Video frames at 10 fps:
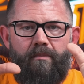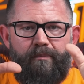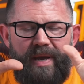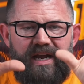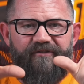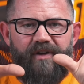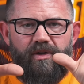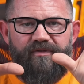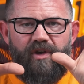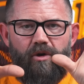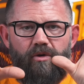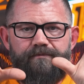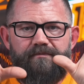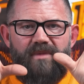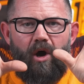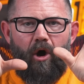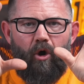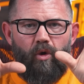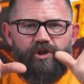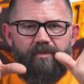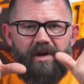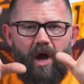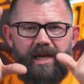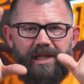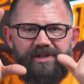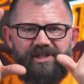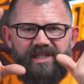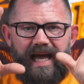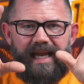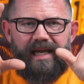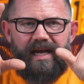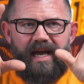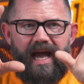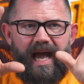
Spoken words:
pick a field of view, hold your binoculars steady,